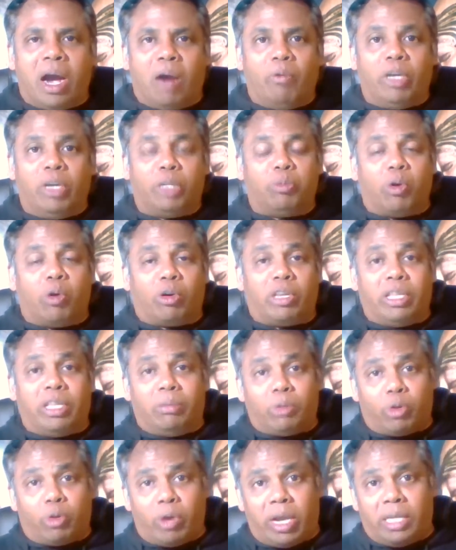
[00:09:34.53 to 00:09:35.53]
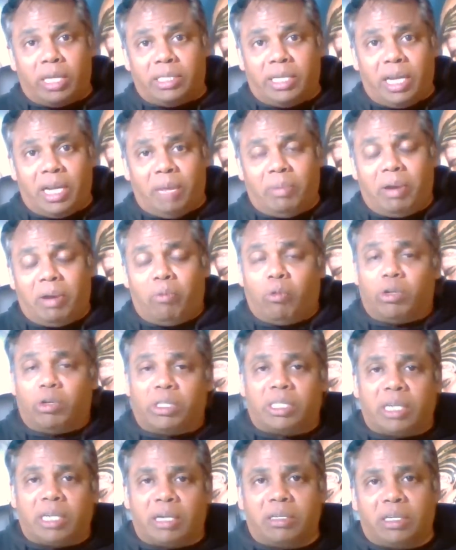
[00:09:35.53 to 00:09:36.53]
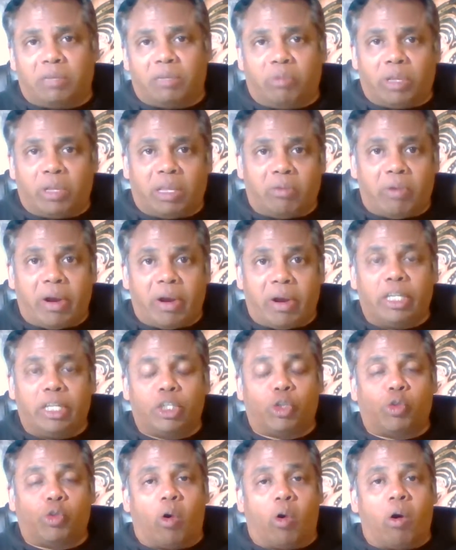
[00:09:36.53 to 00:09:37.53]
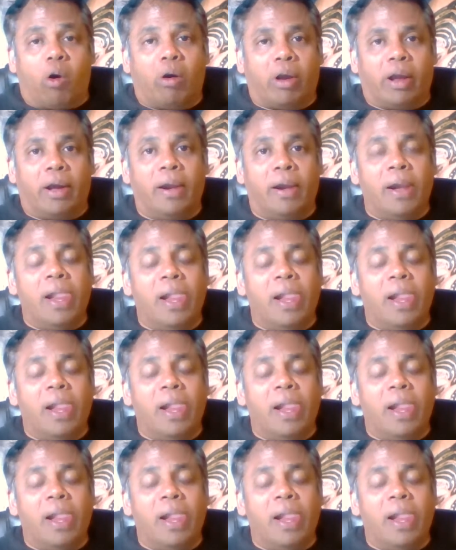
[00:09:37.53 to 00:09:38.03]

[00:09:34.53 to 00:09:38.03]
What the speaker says: we spoke to them. So NZMA was started with a very strong